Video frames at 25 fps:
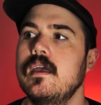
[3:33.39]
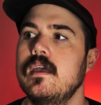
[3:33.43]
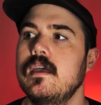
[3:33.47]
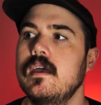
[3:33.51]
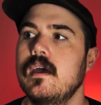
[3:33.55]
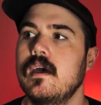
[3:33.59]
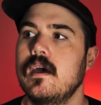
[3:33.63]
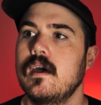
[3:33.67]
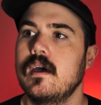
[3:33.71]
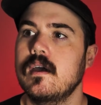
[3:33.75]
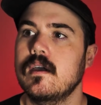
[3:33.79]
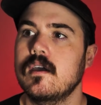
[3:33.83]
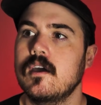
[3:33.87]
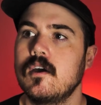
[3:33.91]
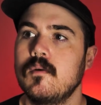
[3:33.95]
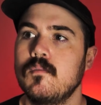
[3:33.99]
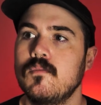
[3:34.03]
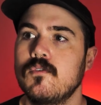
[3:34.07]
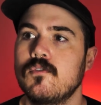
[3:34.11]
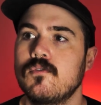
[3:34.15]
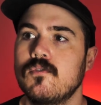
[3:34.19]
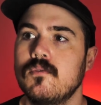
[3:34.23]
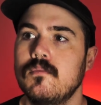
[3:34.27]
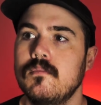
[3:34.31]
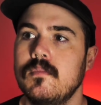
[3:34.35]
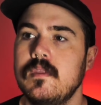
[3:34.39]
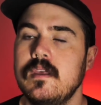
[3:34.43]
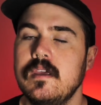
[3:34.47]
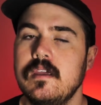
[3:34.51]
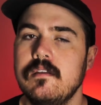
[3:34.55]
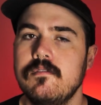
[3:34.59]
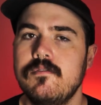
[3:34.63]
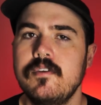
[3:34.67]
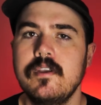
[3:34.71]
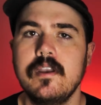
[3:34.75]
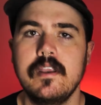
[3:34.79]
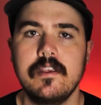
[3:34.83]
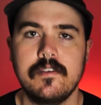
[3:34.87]
uh, comes from the
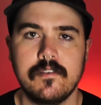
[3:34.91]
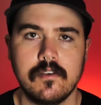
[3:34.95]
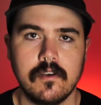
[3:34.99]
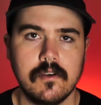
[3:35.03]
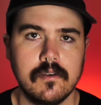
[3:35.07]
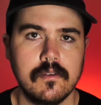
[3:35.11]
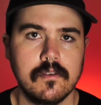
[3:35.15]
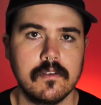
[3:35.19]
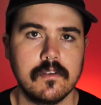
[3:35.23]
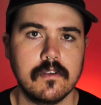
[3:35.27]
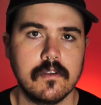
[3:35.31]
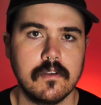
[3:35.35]
Infinity Stones,